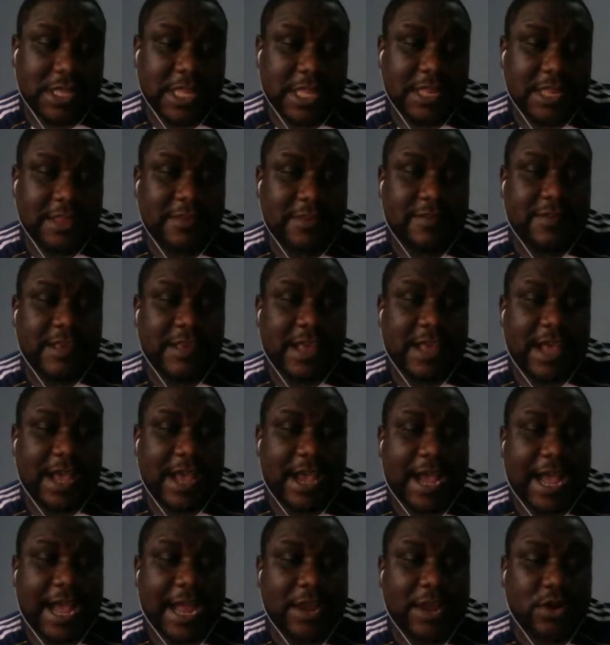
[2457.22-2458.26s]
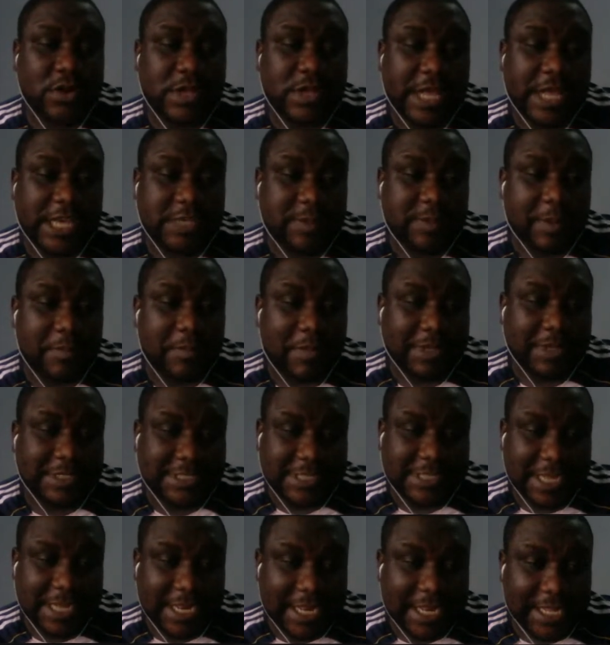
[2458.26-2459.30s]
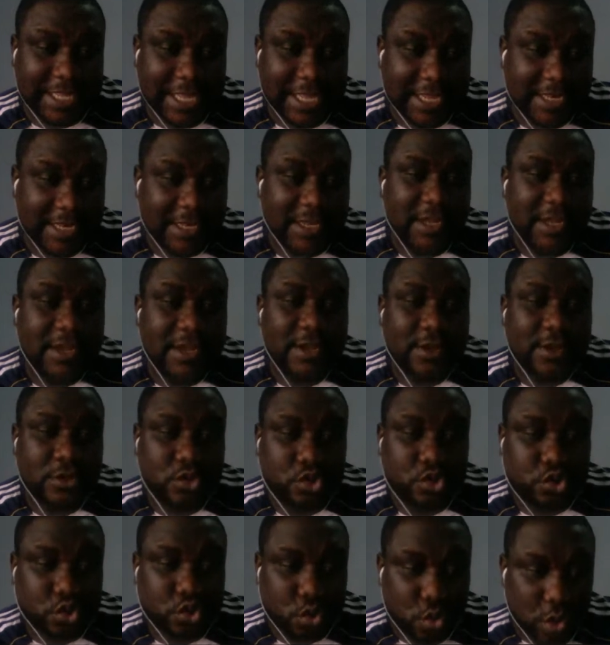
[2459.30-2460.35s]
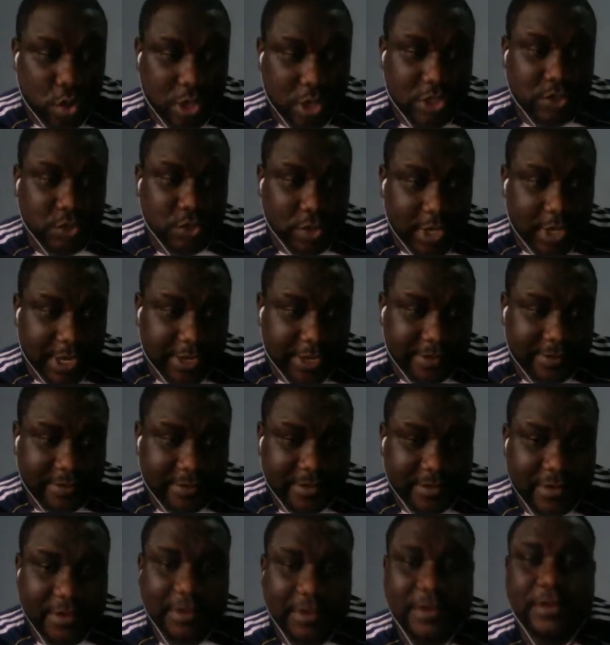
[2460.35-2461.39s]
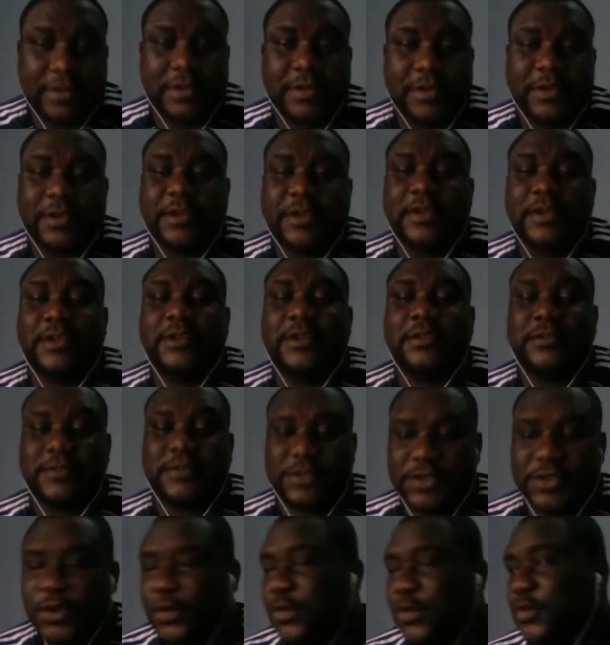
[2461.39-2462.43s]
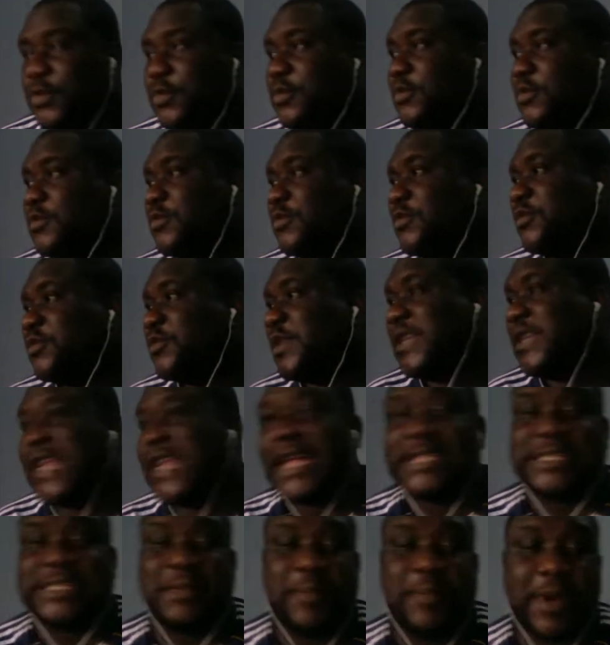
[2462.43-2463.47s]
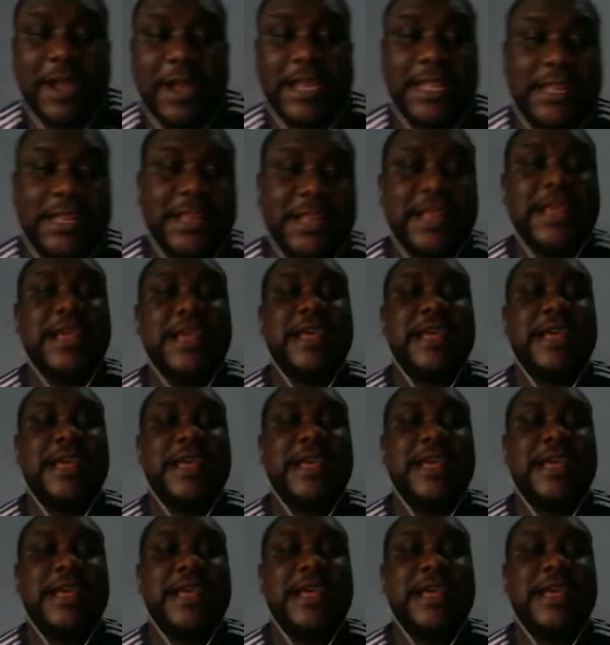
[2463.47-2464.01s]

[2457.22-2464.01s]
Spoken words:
Funny thing is, I don't expect Manchester United to win today. So that's about it.